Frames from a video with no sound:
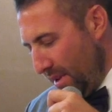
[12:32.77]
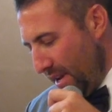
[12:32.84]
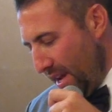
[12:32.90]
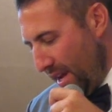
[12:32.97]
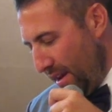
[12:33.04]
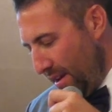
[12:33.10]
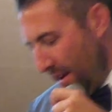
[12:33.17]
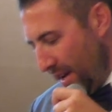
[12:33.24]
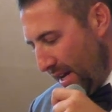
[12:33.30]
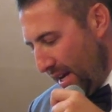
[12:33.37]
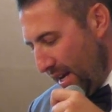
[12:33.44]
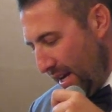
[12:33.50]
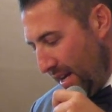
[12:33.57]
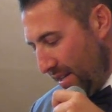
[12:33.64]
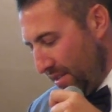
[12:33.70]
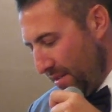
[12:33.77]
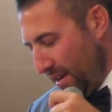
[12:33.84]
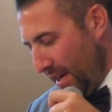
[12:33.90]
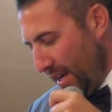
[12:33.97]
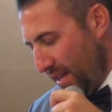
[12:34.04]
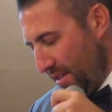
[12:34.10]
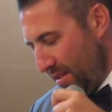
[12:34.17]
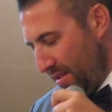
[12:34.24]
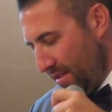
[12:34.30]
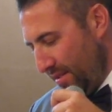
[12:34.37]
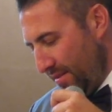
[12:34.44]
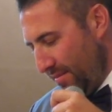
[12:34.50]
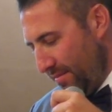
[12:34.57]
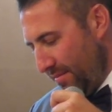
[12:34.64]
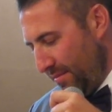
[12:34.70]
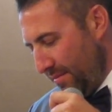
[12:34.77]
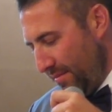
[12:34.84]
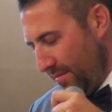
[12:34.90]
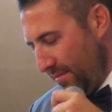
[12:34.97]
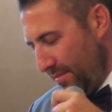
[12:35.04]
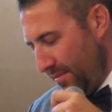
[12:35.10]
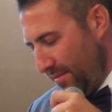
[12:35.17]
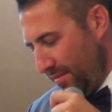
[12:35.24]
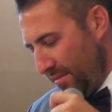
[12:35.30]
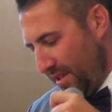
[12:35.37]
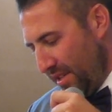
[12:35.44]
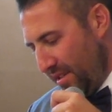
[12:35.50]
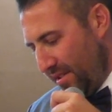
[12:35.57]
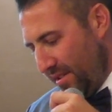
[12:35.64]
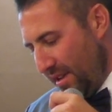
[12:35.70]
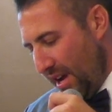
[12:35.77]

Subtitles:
And so I guess just